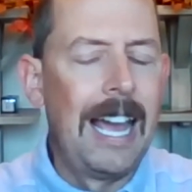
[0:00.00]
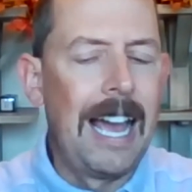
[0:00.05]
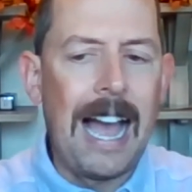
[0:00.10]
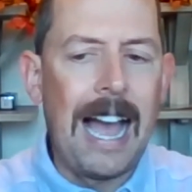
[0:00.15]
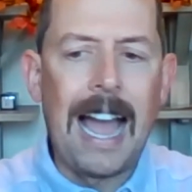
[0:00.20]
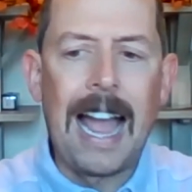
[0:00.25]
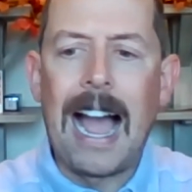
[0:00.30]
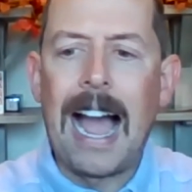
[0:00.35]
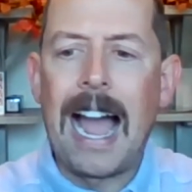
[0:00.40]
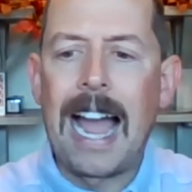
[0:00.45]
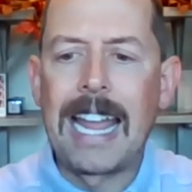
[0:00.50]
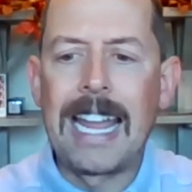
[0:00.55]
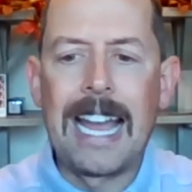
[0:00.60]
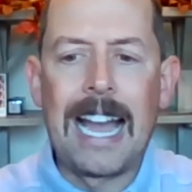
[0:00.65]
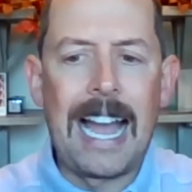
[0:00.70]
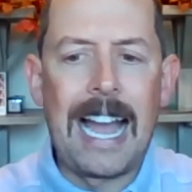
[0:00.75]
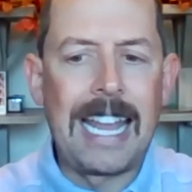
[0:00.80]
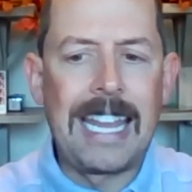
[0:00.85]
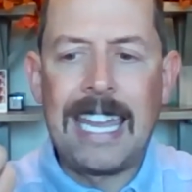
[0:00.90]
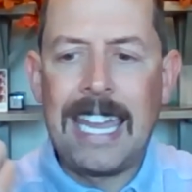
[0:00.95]

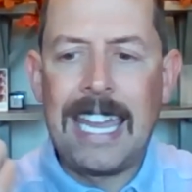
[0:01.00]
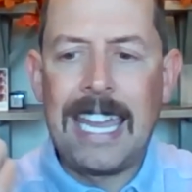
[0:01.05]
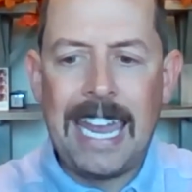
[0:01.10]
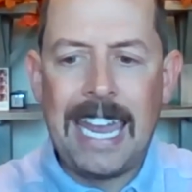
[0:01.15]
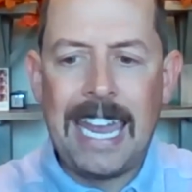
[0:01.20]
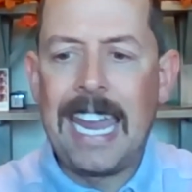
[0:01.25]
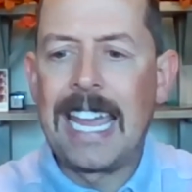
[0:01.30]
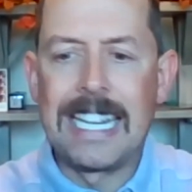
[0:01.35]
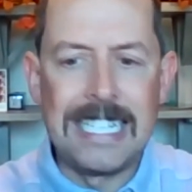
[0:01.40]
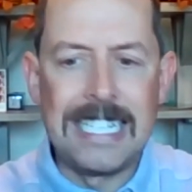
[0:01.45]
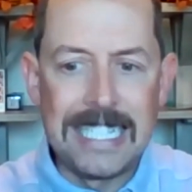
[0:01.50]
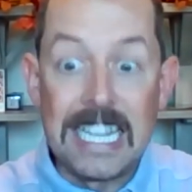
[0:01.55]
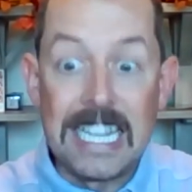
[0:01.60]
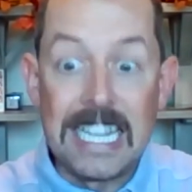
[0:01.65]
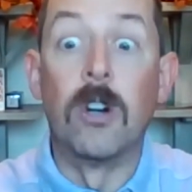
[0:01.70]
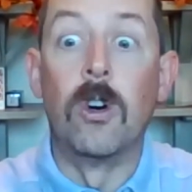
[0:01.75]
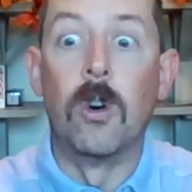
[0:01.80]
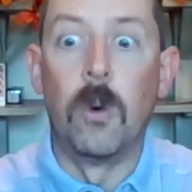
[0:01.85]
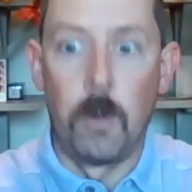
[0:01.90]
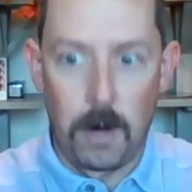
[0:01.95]
I can't
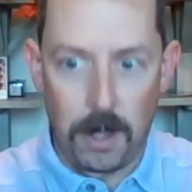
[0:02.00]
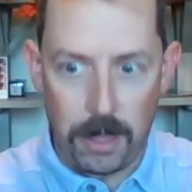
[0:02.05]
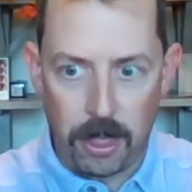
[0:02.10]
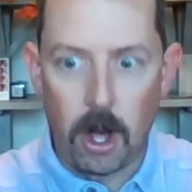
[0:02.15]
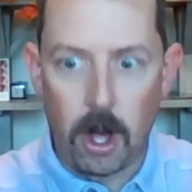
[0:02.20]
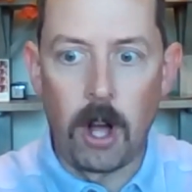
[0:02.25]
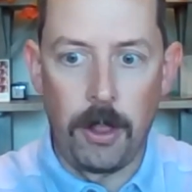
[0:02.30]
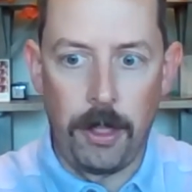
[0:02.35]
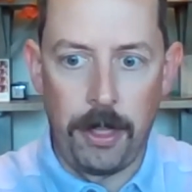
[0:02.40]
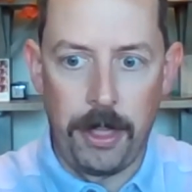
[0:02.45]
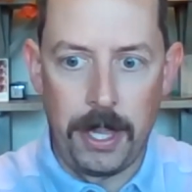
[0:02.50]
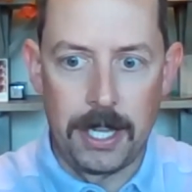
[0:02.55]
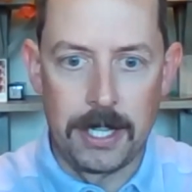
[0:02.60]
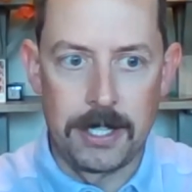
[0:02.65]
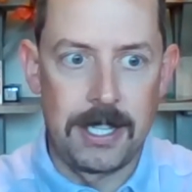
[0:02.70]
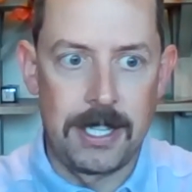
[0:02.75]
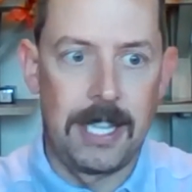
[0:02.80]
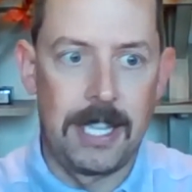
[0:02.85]
deal with all this.